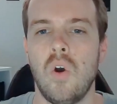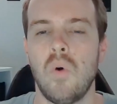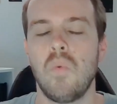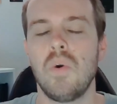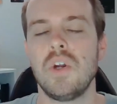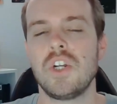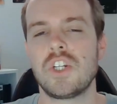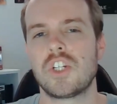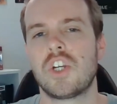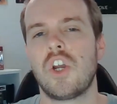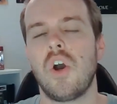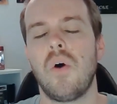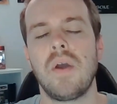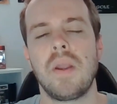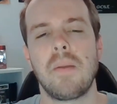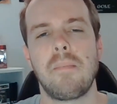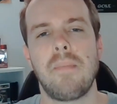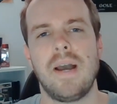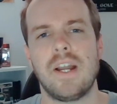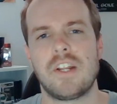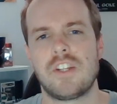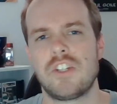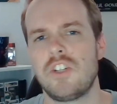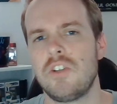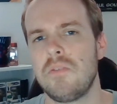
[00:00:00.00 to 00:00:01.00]
Which, going
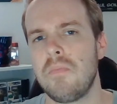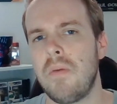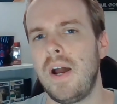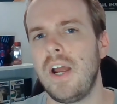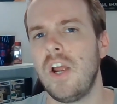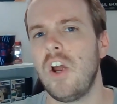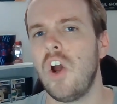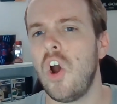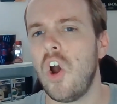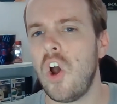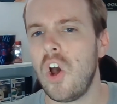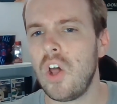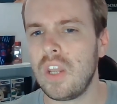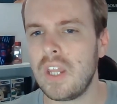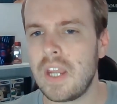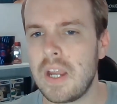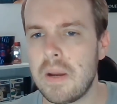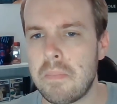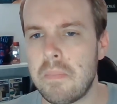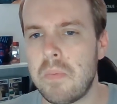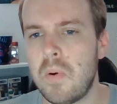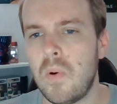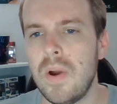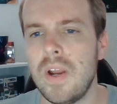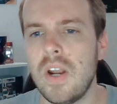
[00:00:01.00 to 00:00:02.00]
back to my earlier
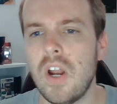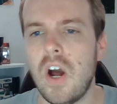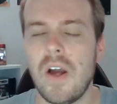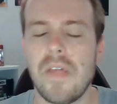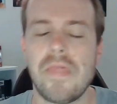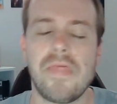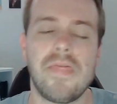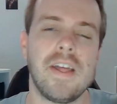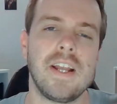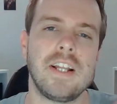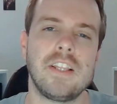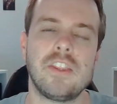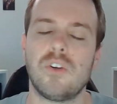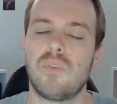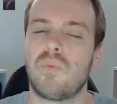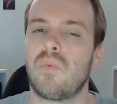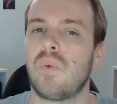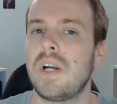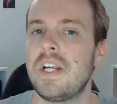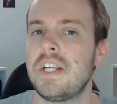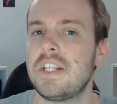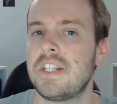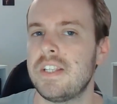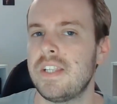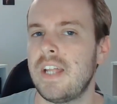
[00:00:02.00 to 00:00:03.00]
point, I think the
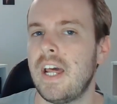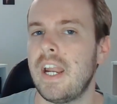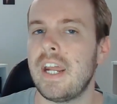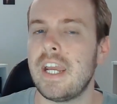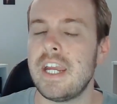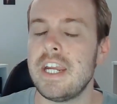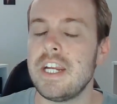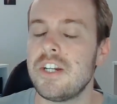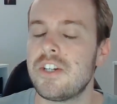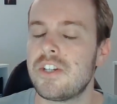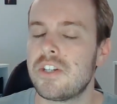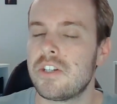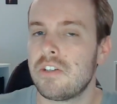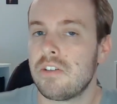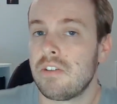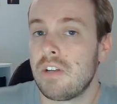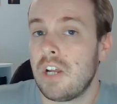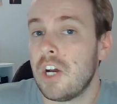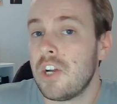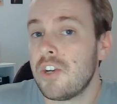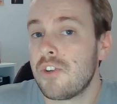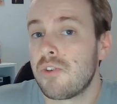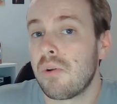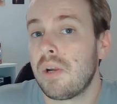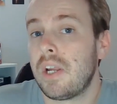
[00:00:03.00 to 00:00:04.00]
reason that each
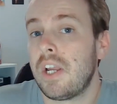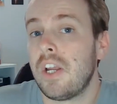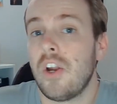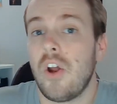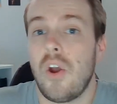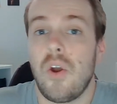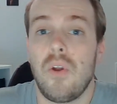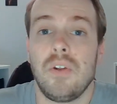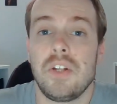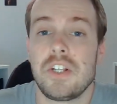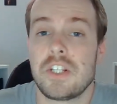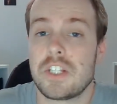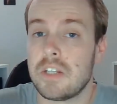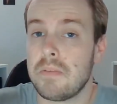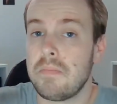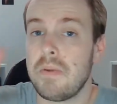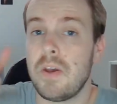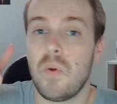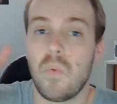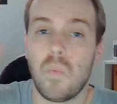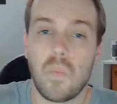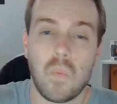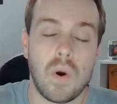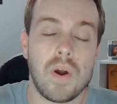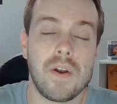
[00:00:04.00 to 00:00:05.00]
country can only
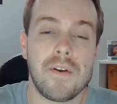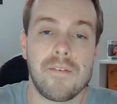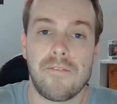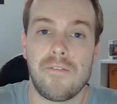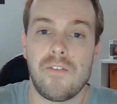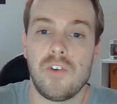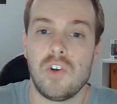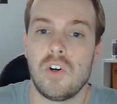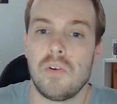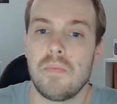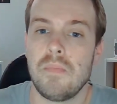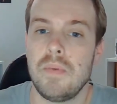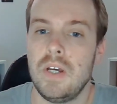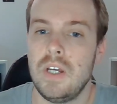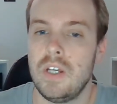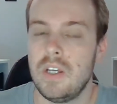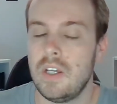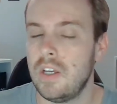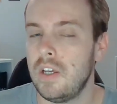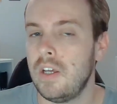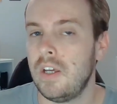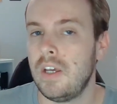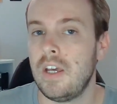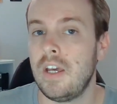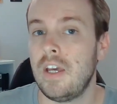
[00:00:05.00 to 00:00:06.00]
submit 1 film
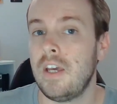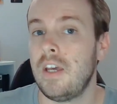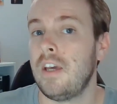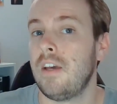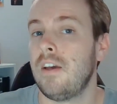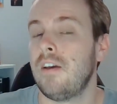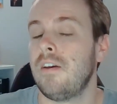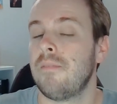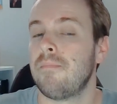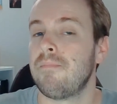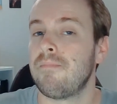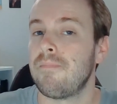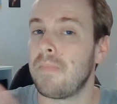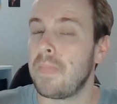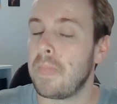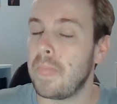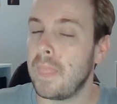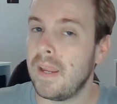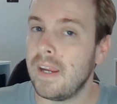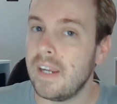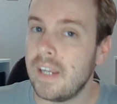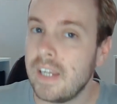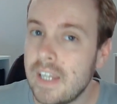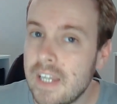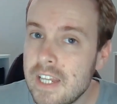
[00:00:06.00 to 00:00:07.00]

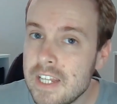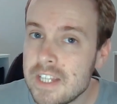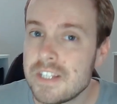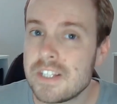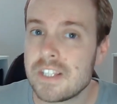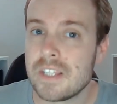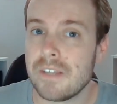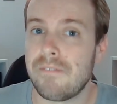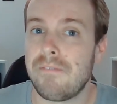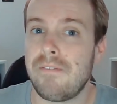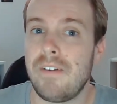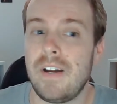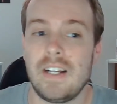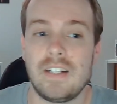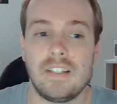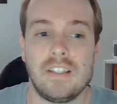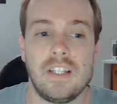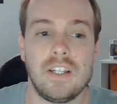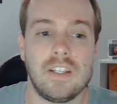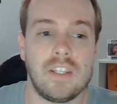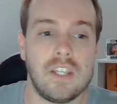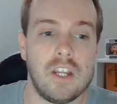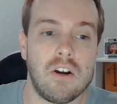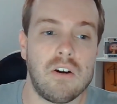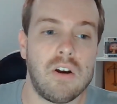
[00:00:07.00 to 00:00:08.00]
is the fact
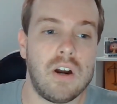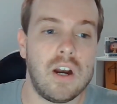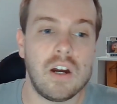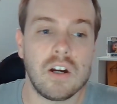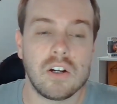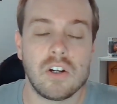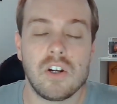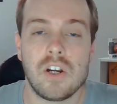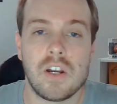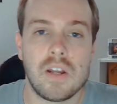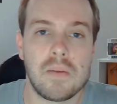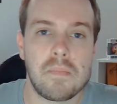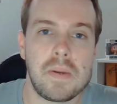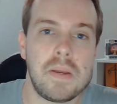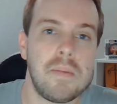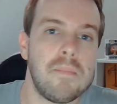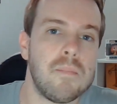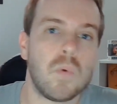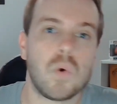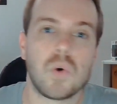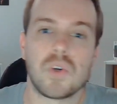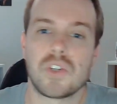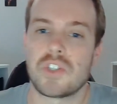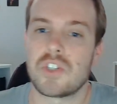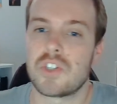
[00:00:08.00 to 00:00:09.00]
that there are going to be
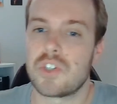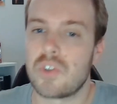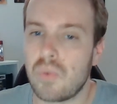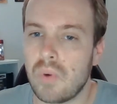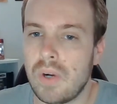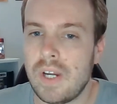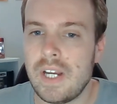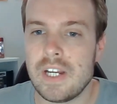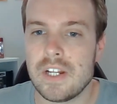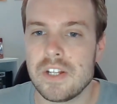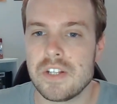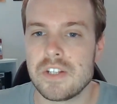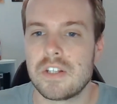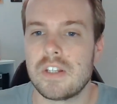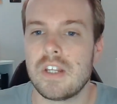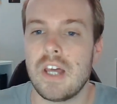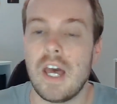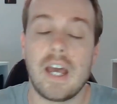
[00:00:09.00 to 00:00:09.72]
more screeners.